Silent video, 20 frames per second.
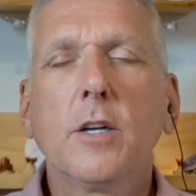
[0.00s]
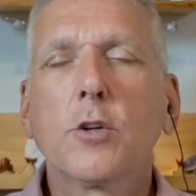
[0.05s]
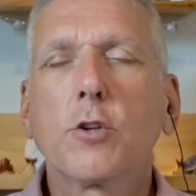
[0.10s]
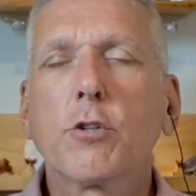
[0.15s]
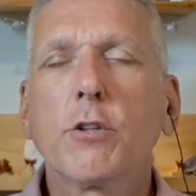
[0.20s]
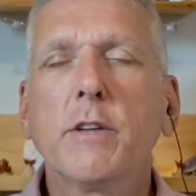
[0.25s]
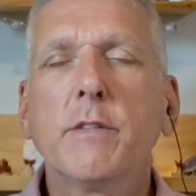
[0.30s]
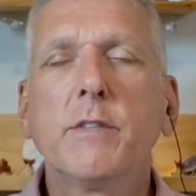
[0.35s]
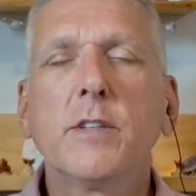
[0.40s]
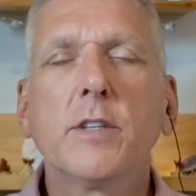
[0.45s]

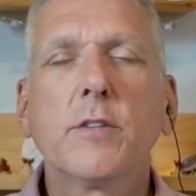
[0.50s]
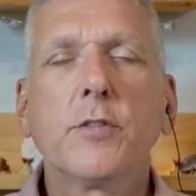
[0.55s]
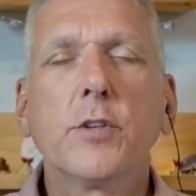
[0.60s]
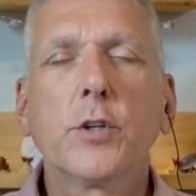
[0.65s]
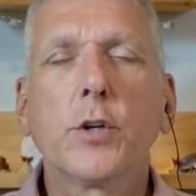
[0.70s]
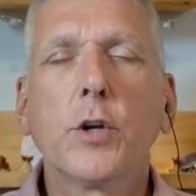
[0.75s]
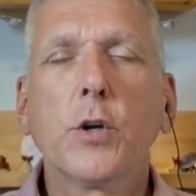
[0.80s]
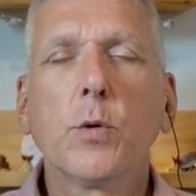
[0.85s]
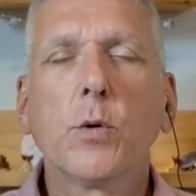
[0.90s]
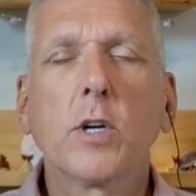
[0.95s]
or even if
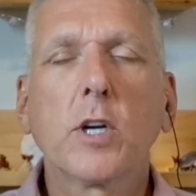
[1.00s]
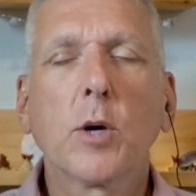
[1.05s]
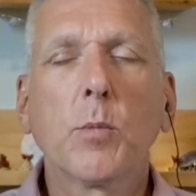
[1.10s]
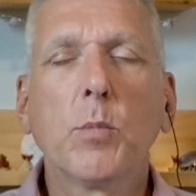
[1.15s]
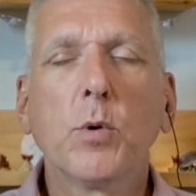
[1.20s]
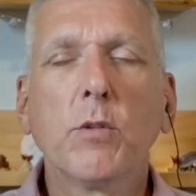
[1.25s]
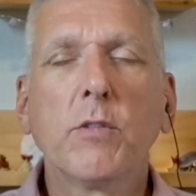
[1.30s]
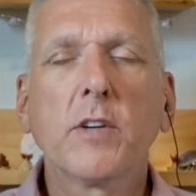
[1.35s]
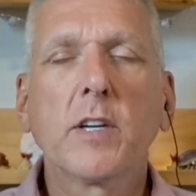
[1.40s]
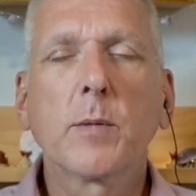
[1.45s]
you're doing a
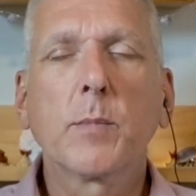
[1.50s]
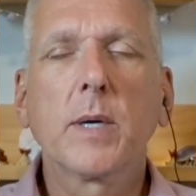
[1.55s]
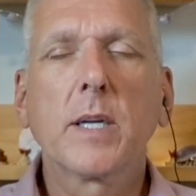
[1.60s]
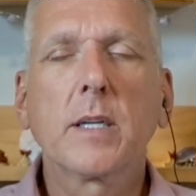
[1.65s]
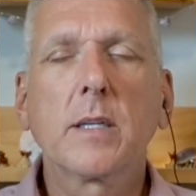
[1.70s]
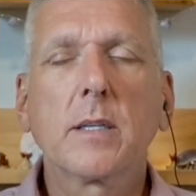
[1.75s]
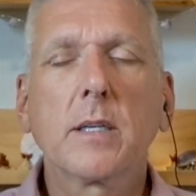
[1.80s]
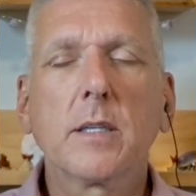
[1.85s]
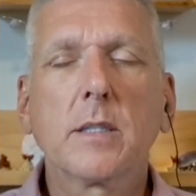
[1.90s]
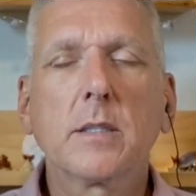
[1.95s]
moving
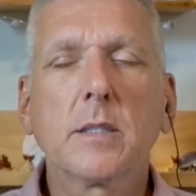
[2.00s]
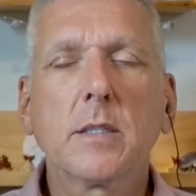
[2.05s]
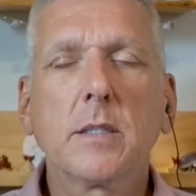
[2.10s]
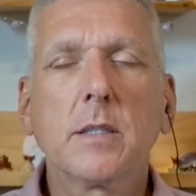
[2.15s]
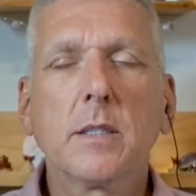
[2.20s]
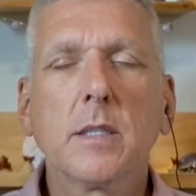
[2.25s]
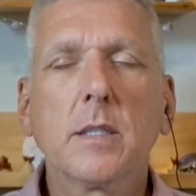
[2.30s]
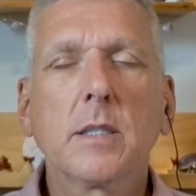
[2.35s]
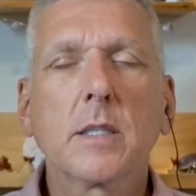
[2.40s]
meditation,